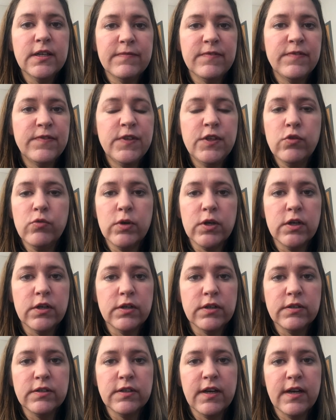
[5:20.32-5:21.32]

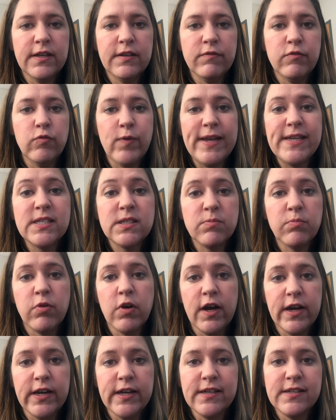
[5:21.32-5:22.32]
fewer kind of waste
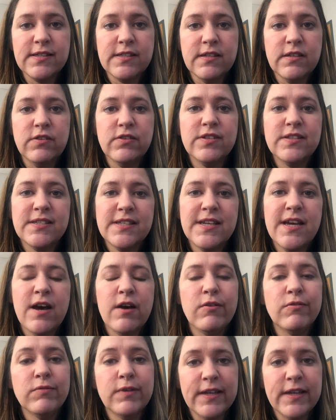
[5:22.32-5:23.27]
products, and you can see how,